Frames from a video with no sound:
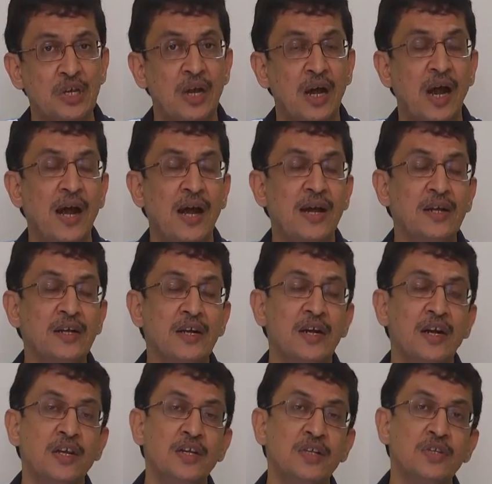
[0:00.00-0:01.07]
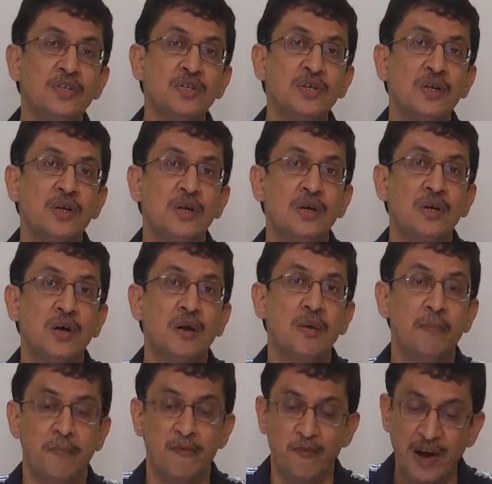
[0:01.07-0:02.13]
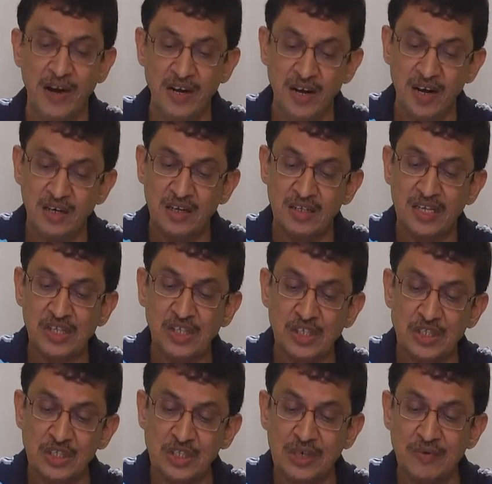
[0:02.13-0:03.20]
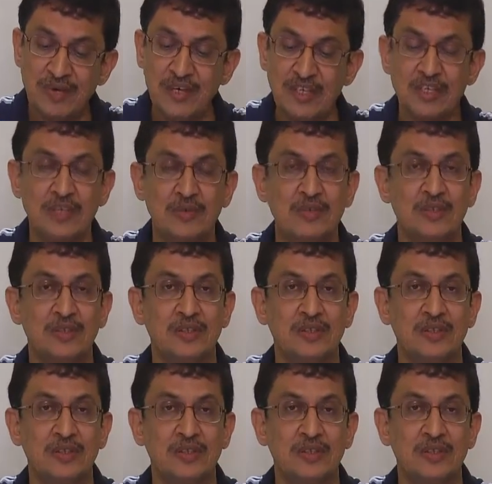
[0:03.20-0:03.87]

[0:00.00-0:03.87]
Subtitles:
And it is filed under section 77.